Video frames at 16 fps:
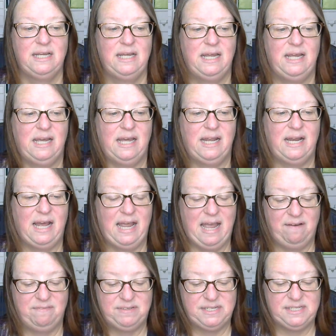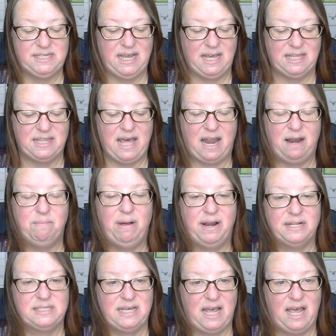And I have to take that amount
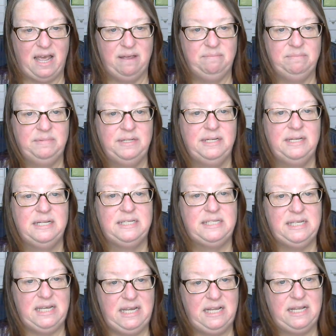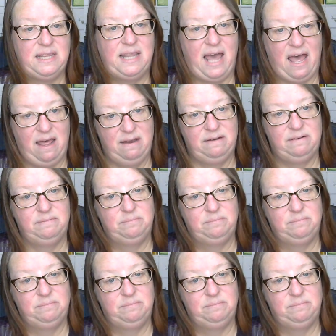of time to eat that